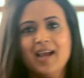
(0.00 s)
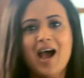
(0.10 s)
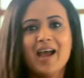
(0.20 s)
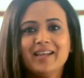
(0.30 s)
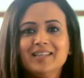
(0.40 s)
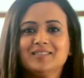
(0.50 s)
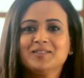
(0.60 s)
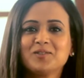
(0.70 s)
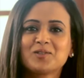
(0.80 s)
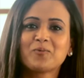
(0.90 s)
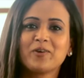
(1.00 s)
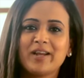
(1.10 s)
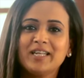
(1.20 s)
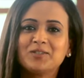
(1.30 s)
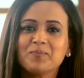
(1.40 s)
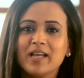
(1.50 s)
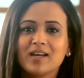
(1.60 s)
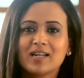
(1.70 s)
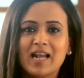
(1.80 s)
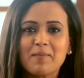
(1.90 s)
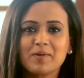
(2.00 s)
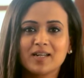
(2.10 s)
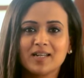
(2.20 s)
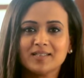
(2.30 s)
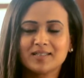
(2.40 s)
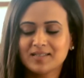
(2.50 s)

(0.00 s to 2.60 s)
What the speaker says: Hi, so we're ready to make our clam cutlets.